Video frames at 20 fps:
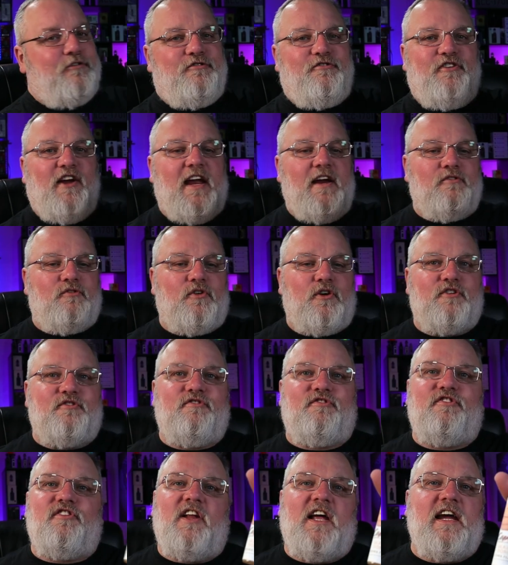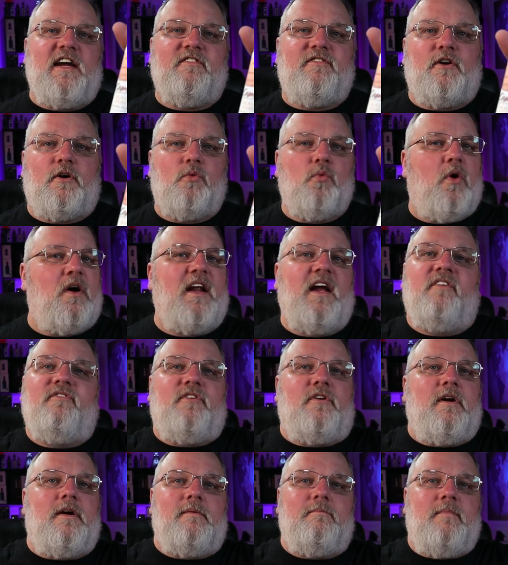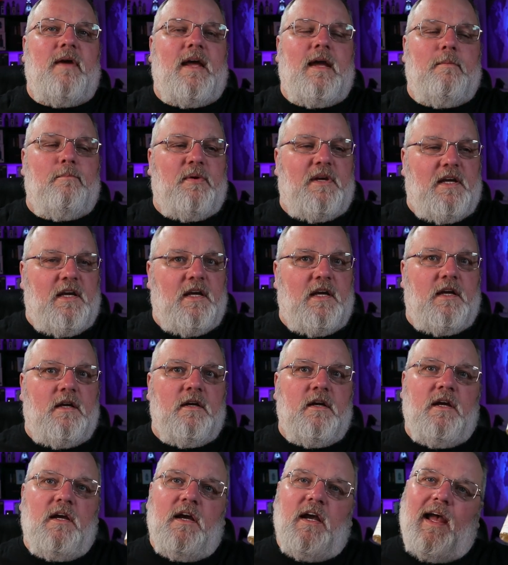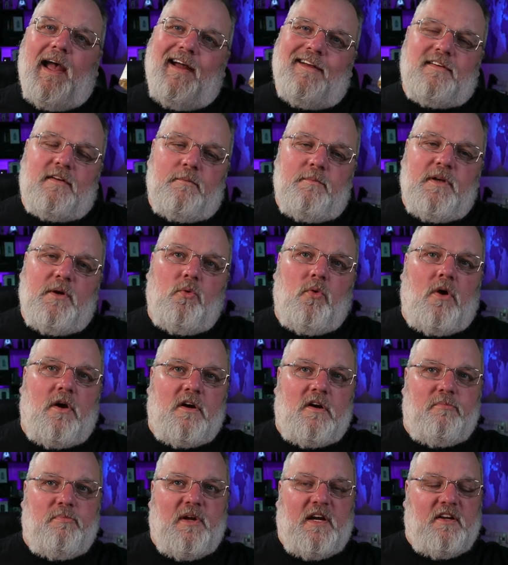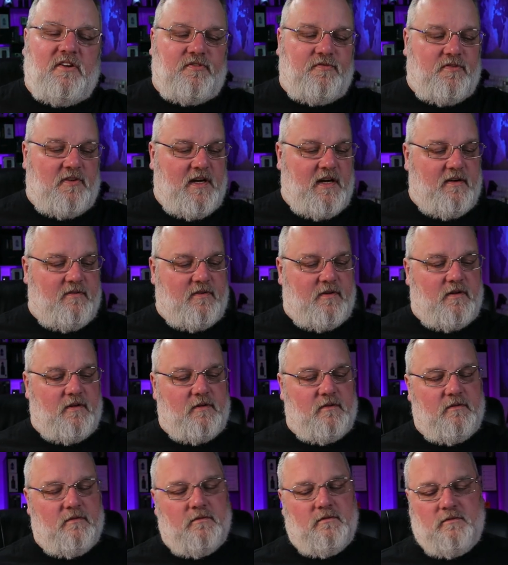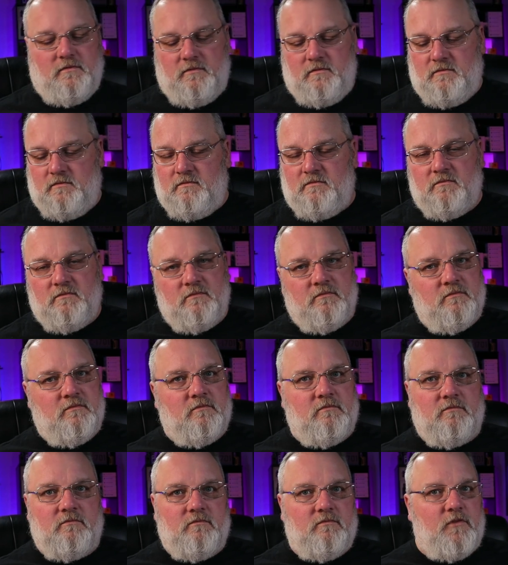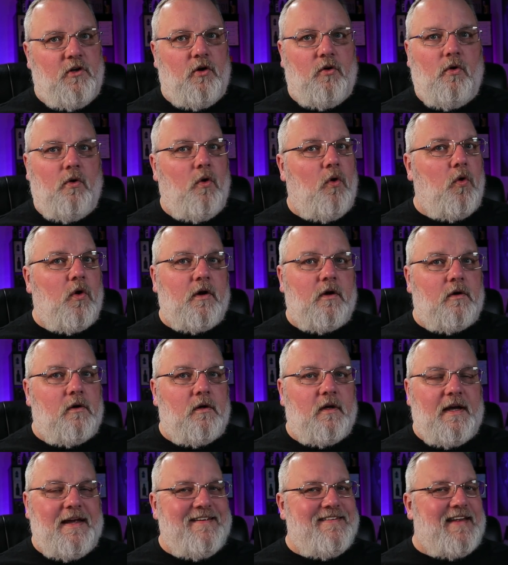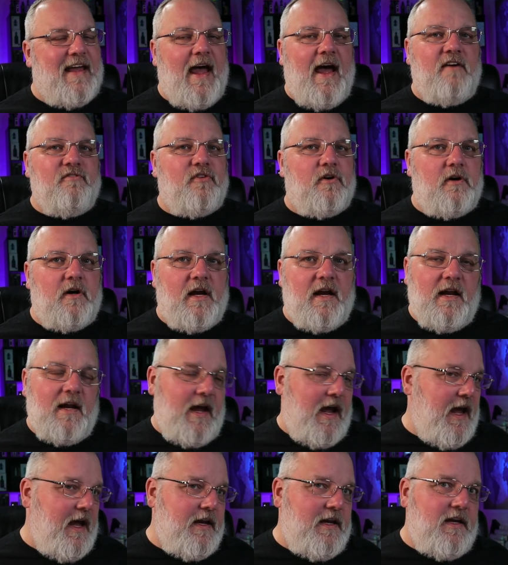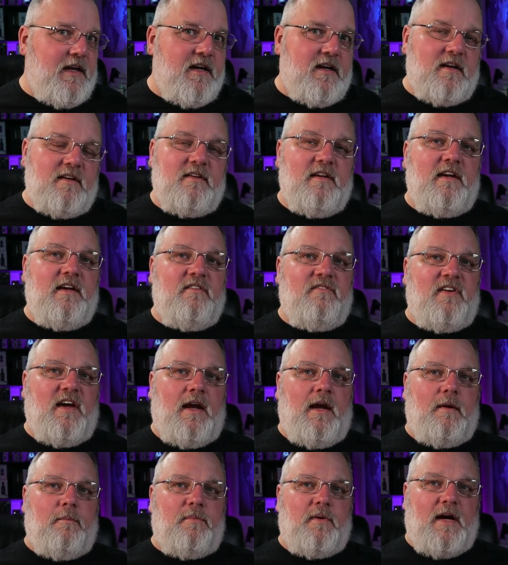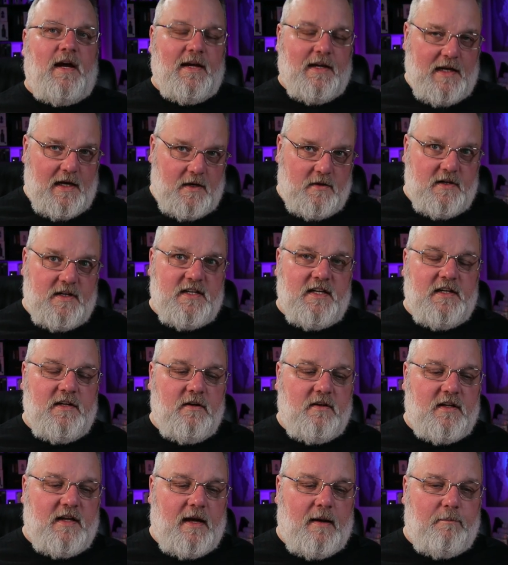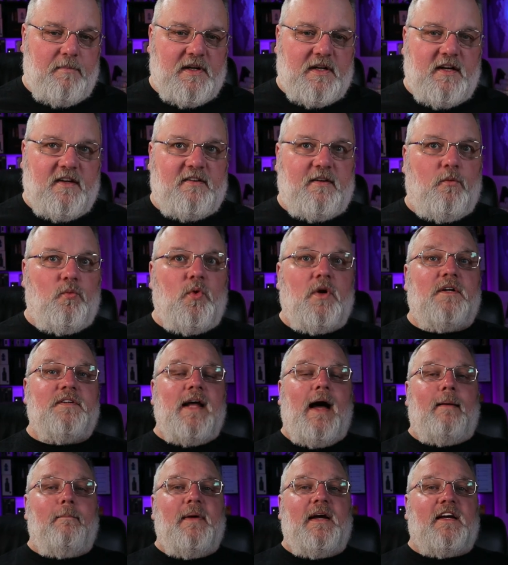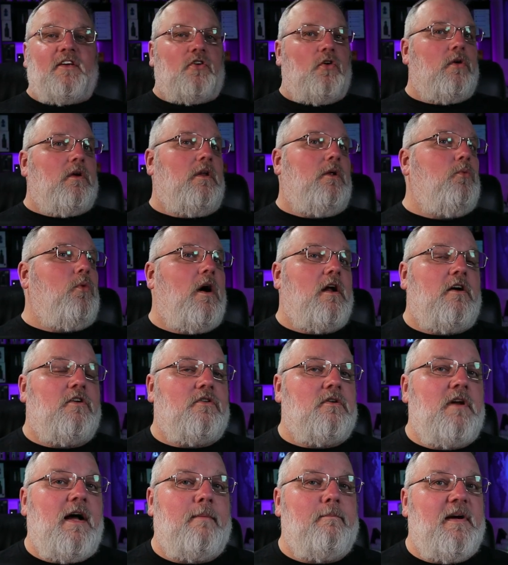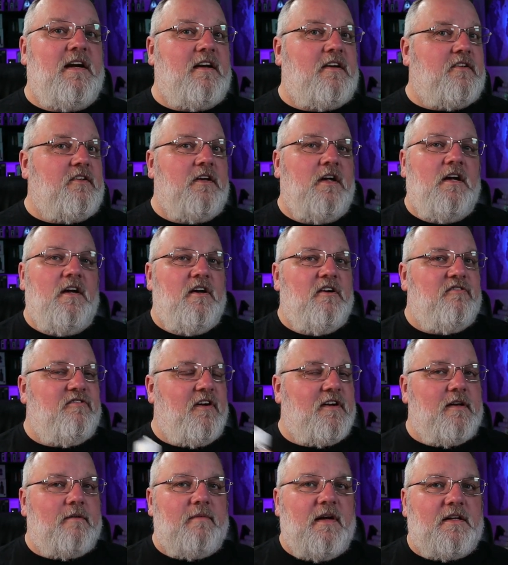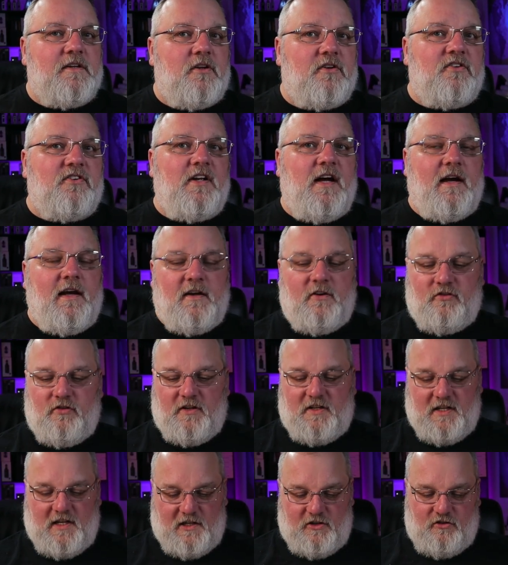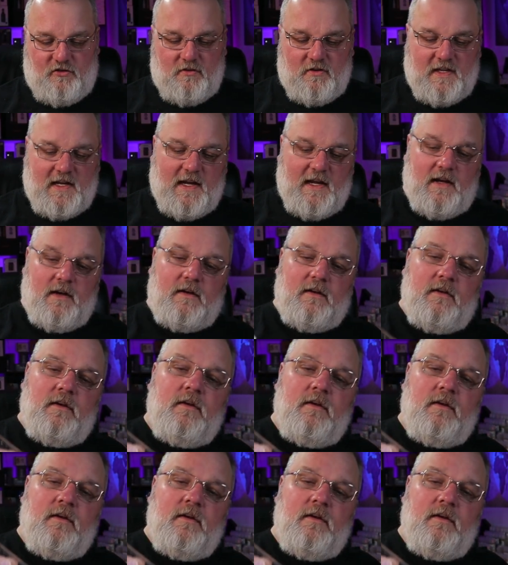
favorite flavor, whatever it may be, has to be water-based flavor. No oil is ever in any nicotine vape. I guarantee you that because it will not mix oil and water. Do not mix. Fundamental science should teach you that.